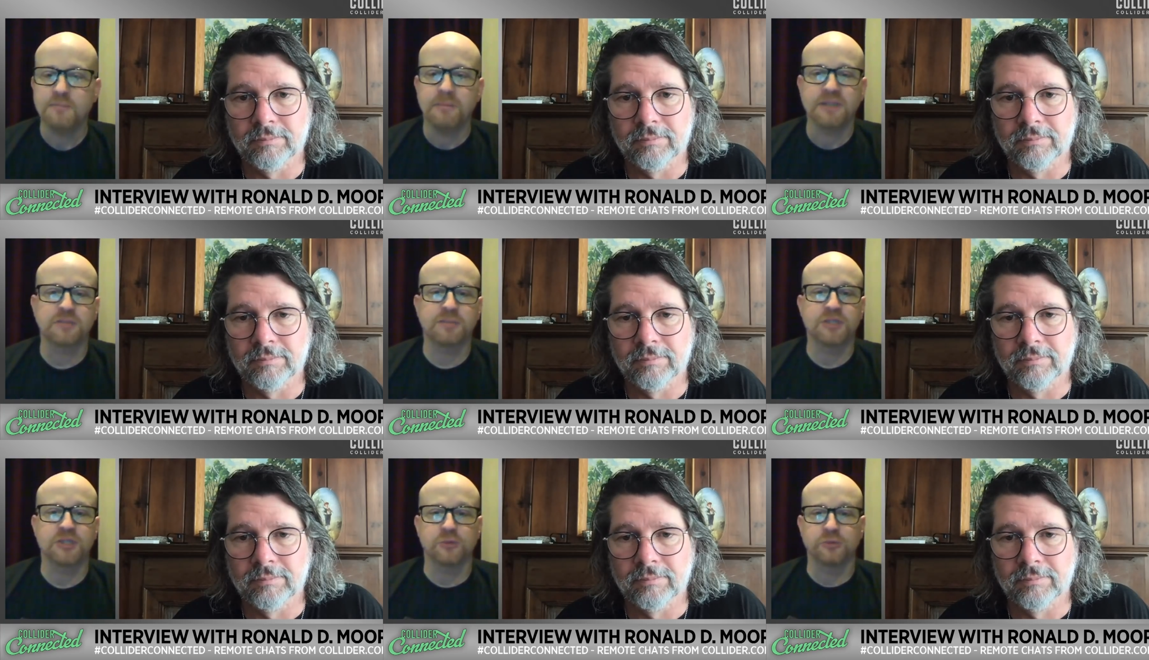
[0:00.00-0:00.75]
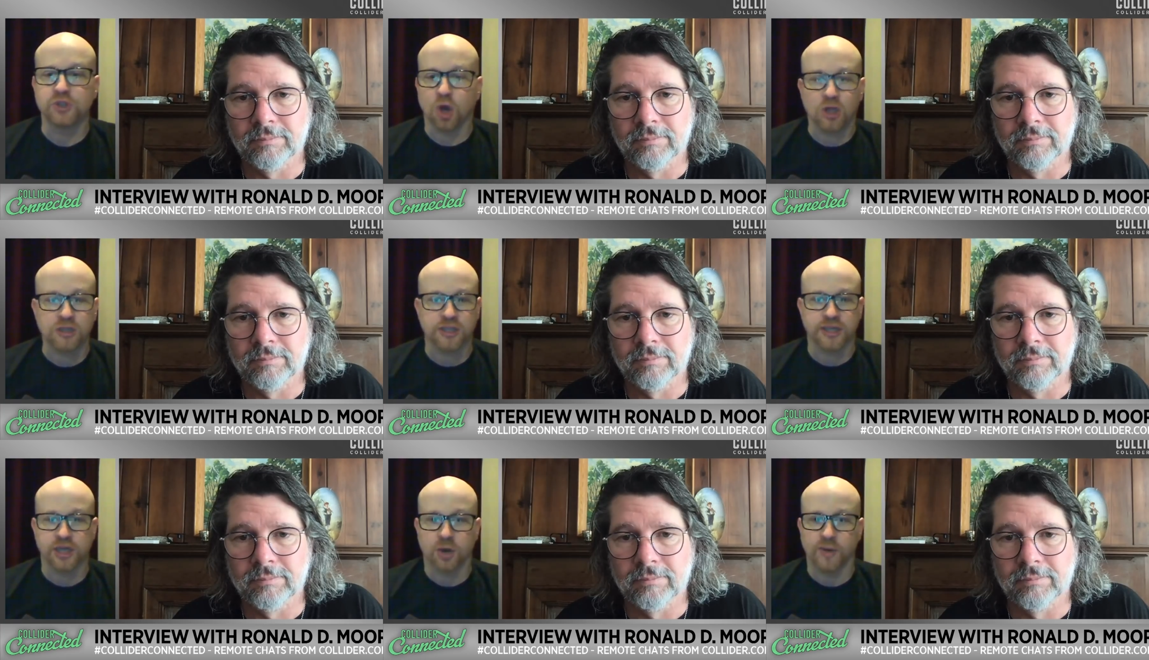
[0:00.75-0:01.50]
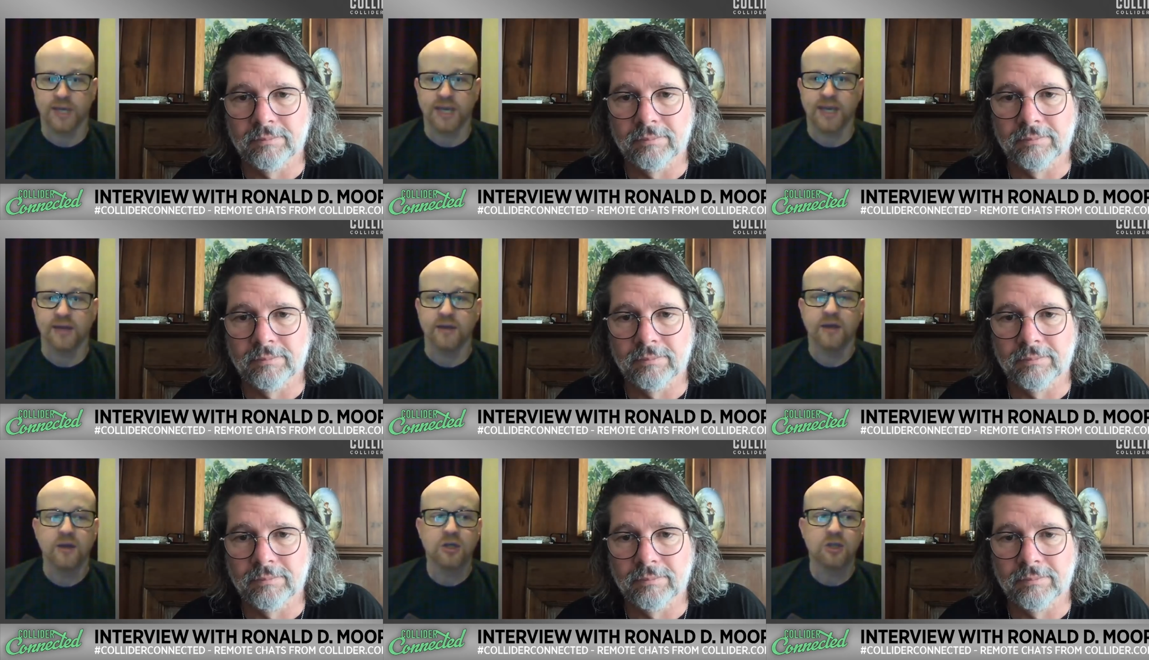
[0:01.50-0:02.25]
Speaker 1: it must have been so daunting going
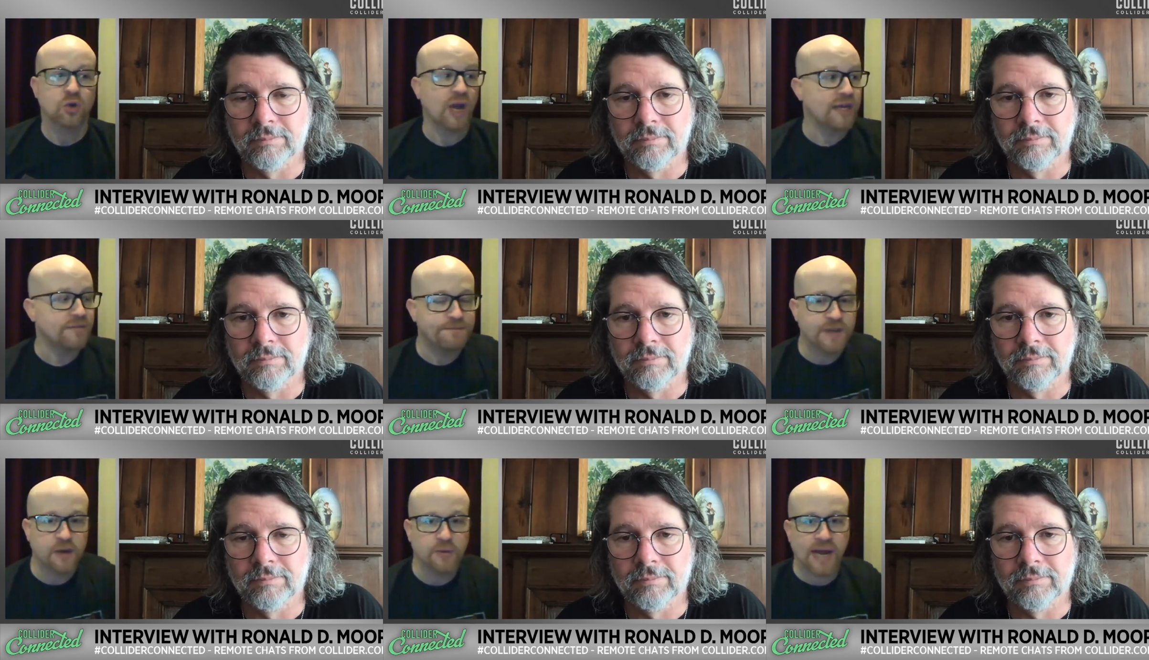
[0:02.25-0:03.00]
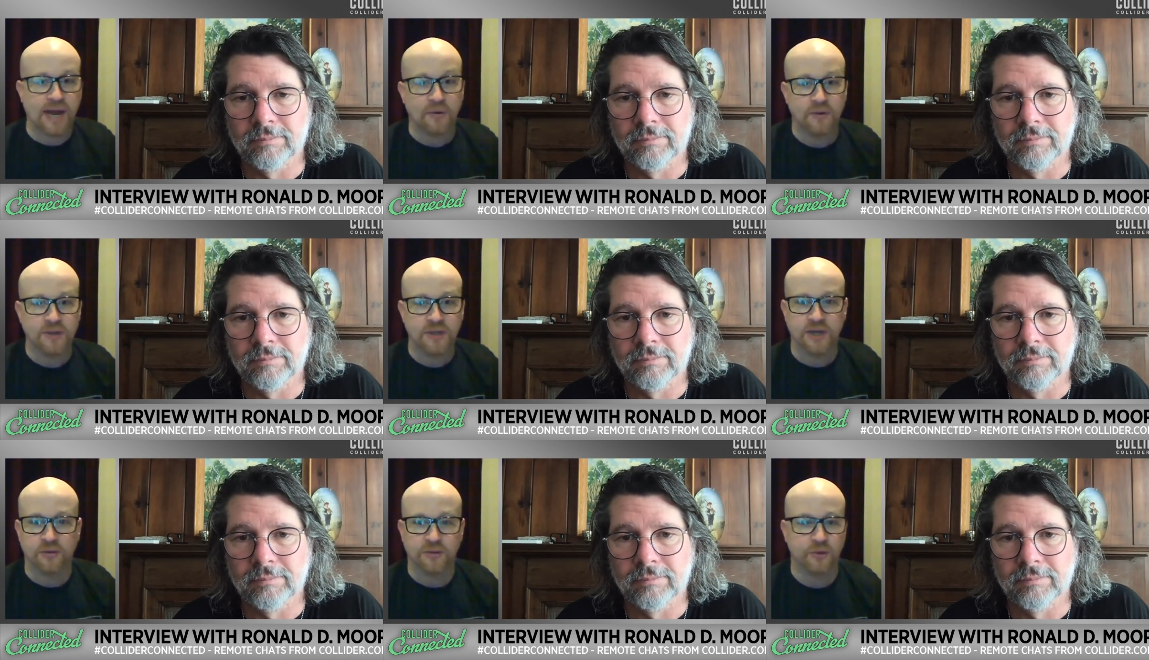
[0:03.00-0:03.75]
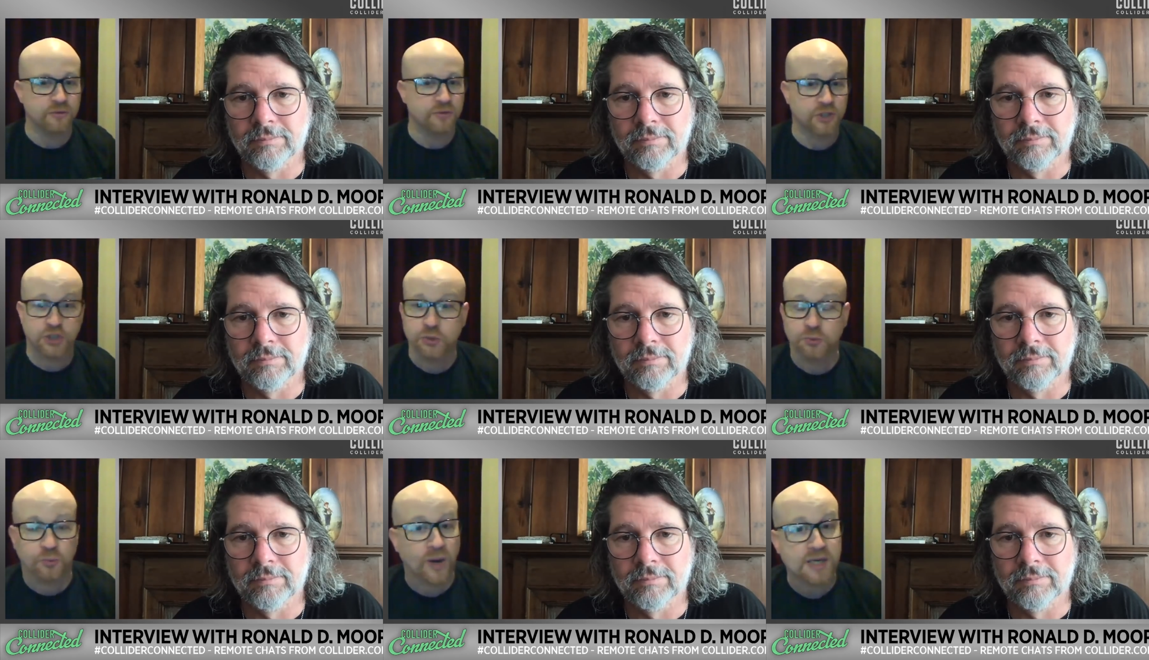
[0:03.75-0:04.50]
in, trying to figure out, you know, the
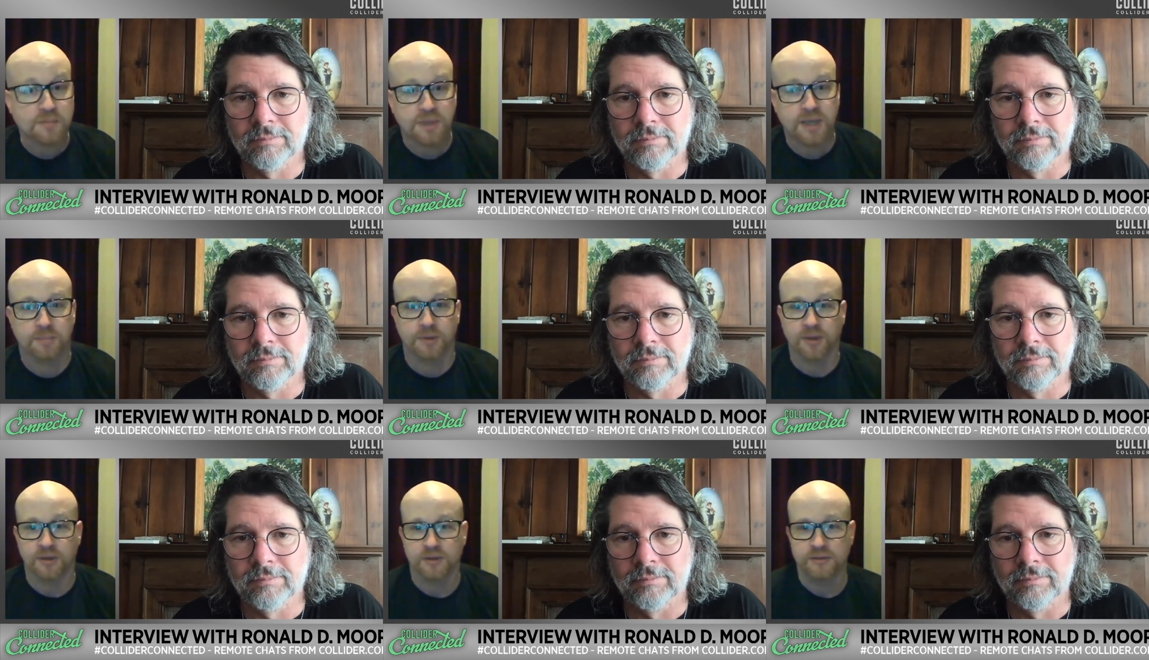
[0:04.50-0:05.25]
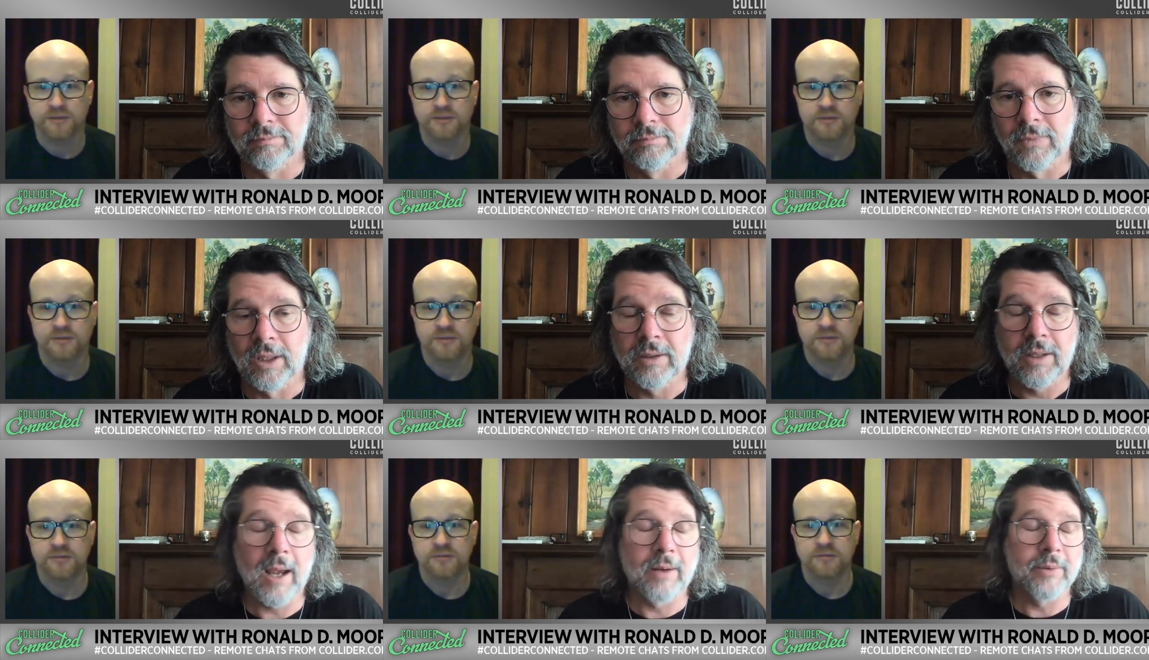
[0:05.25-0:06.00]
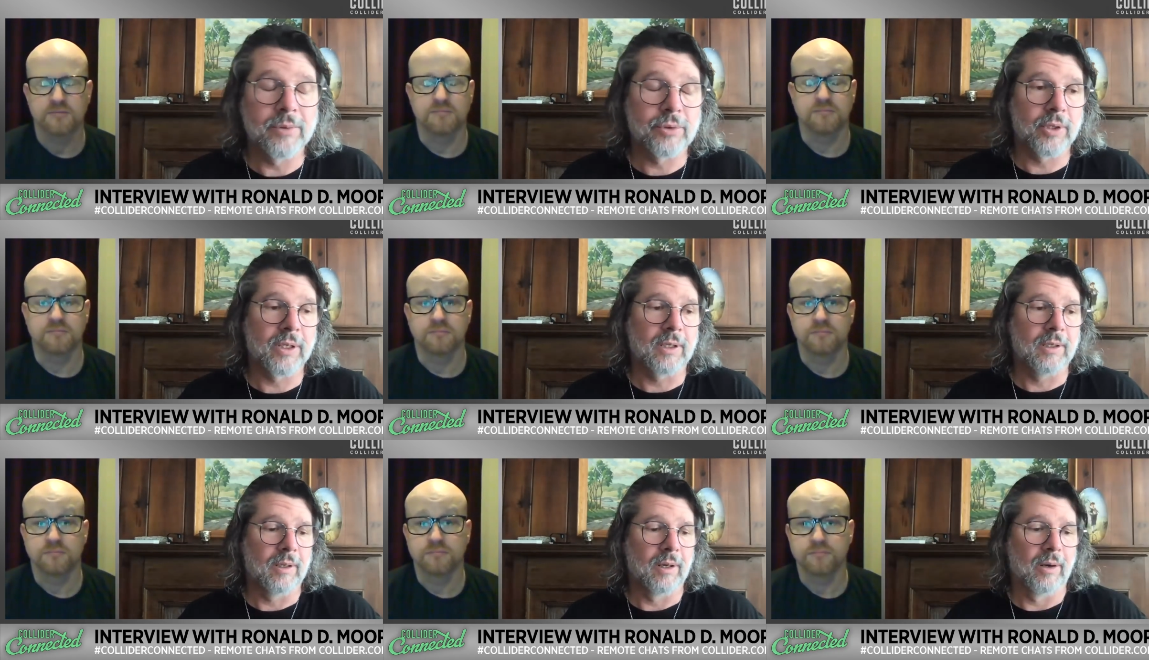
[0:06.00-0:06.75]
two right people.
Speaker 2: Yeah, it was tricky.
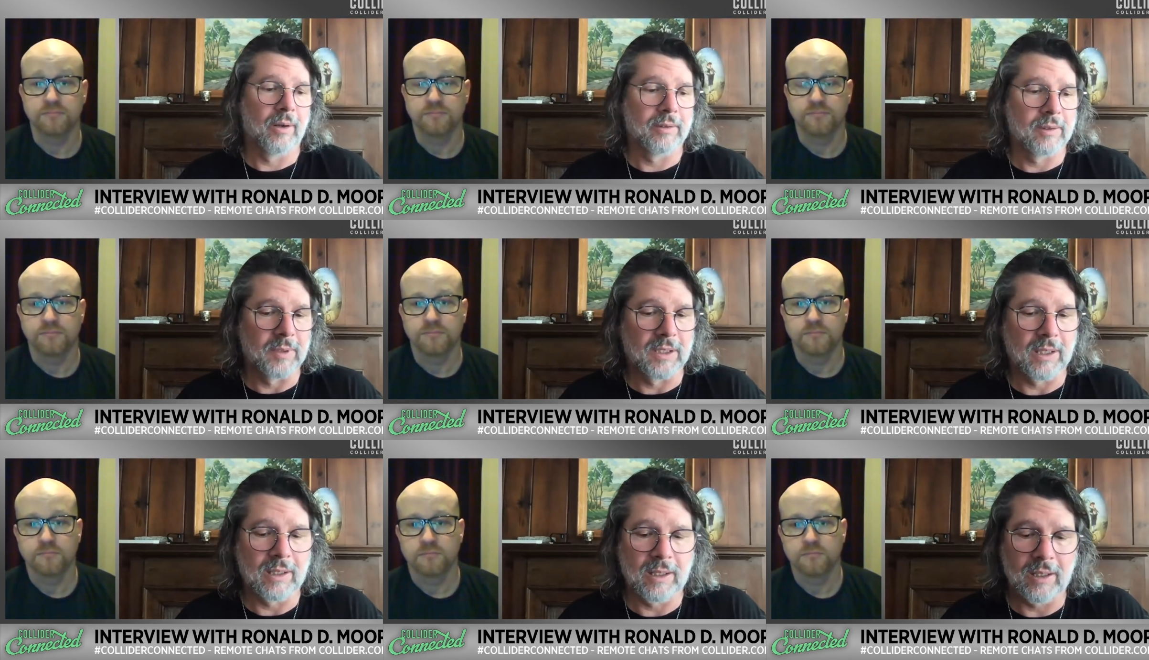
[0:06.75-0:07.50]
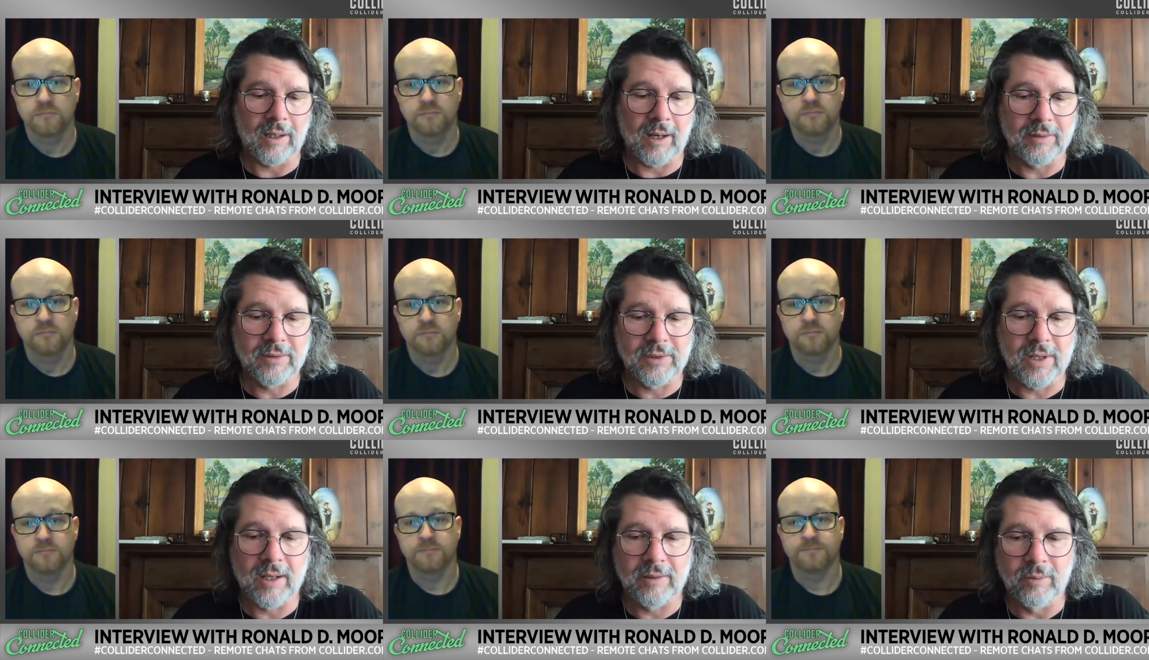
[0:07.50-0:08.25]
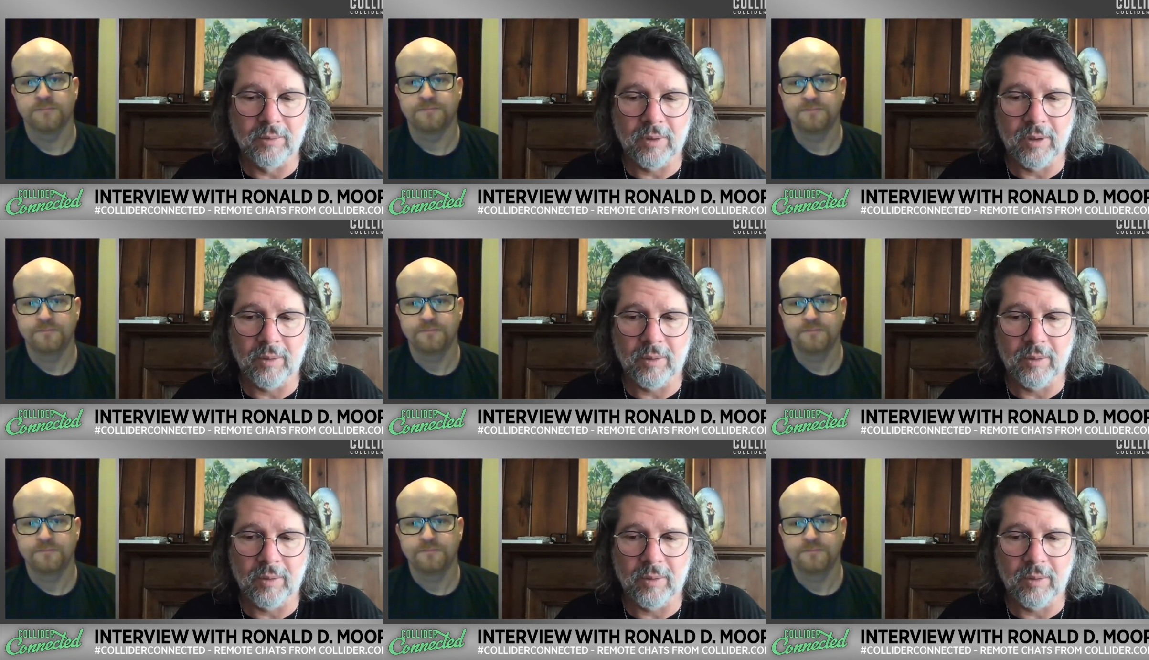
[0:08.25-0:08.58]
You know, at the beginning, I said,